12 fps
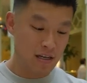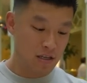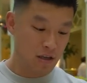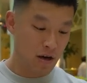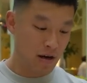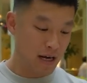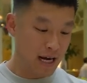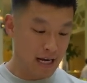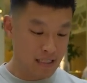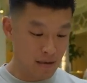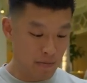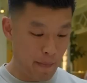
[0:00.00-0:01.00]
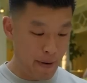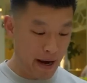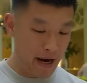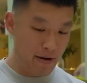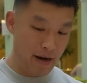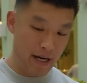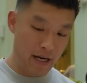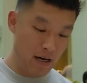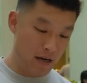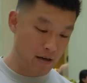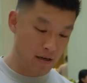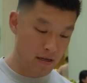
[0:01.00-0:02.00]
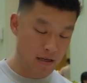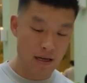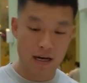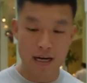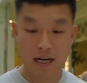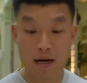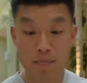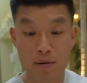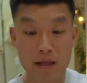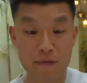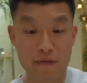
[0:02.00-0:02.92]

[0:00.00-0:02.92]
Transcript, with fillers: So I got some papaya right here. Completely